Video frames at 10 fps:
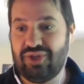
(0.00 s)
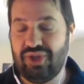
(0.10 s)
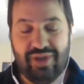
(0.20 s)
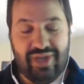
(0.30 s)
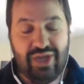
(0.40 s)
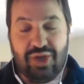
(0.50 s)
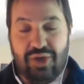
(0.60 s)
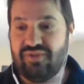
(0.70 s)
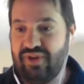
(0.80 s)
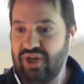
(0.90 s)
So
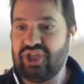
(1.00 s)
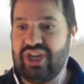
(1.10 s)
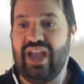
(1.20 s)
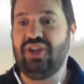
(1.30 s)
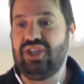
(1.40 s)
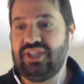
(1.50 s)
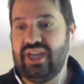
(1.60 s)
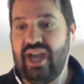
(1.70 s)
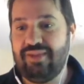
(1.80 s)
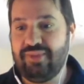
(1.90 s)
it's a very challenging
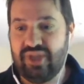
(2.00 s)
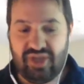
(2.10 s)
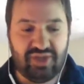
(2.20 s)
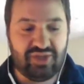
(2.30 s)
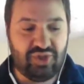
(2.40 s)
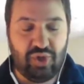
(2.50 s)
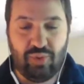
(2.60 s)
time because